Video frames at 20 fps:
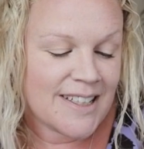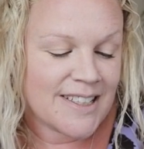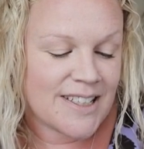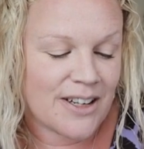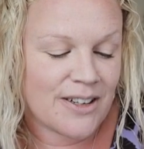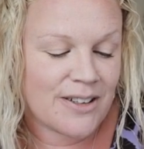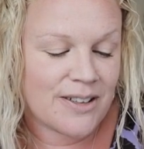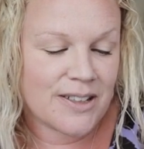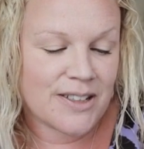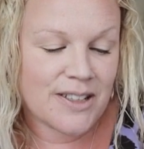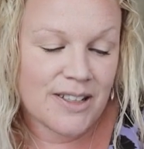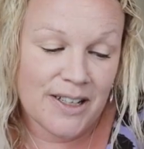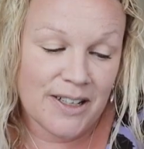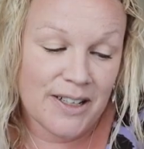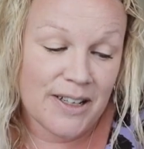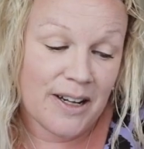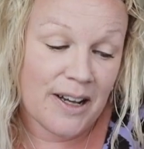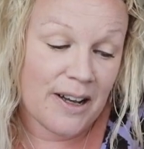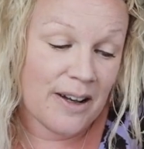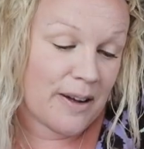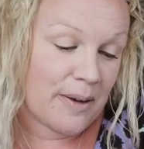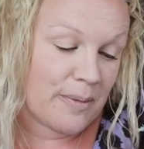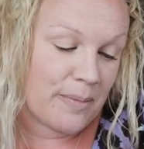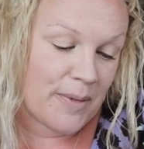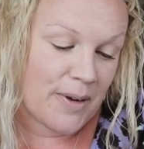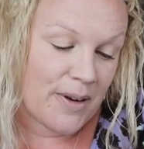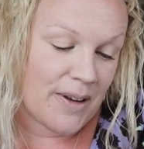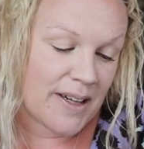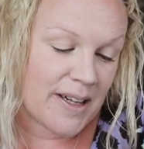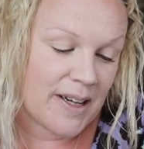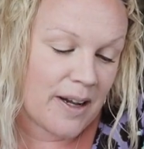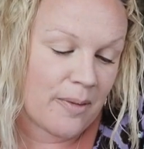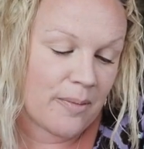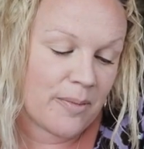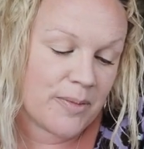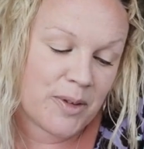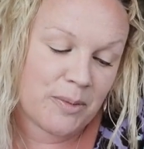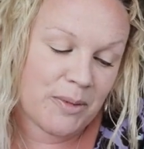don't um, like come